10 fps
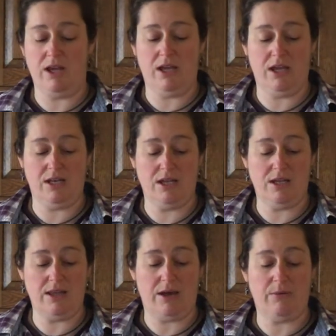and
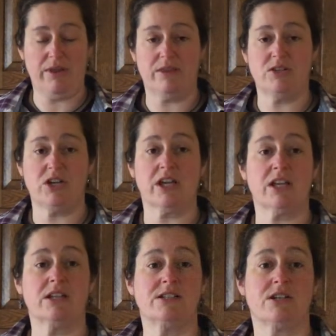that way the
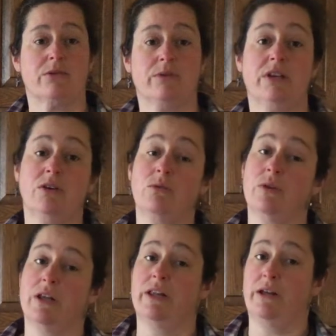chicken can start really
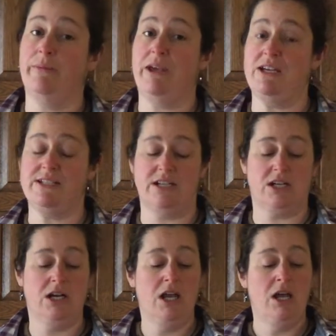cooling a little bit
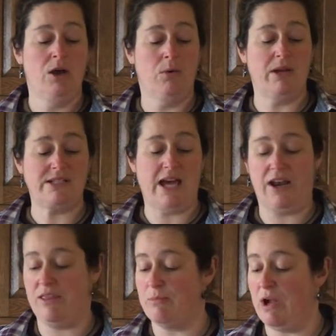easier when it's
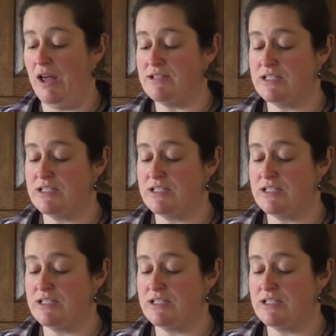out of the broth.